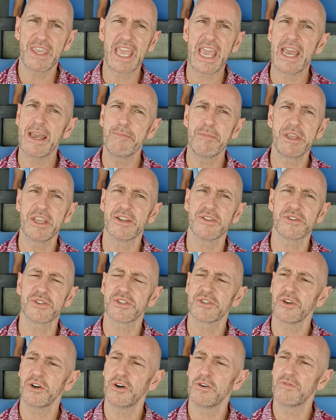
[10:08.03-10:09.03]

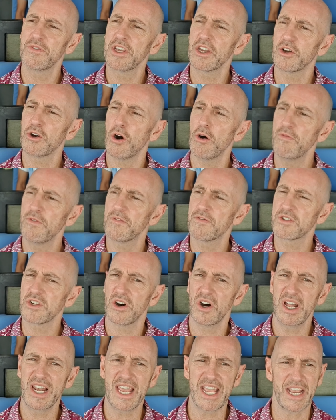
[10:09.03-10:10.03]
ambience of the Gulf of
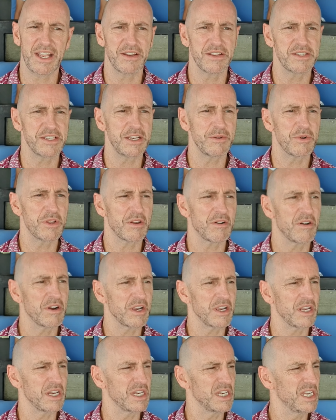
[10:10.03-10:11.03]
Thailand and see whether I
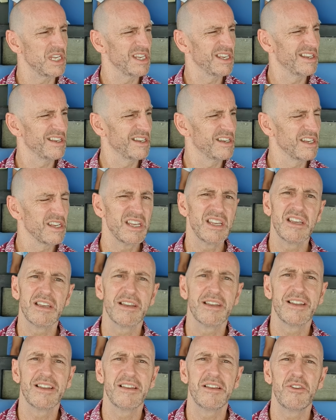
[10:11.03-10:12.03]
can
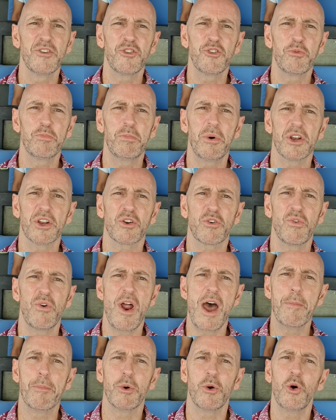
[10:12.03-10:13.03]
spot a
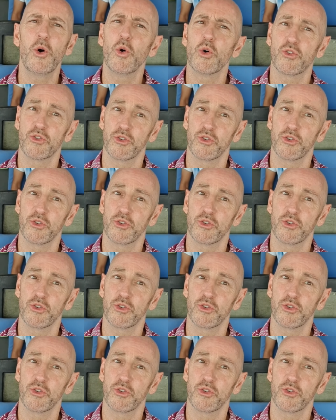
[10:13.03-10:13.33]
crab or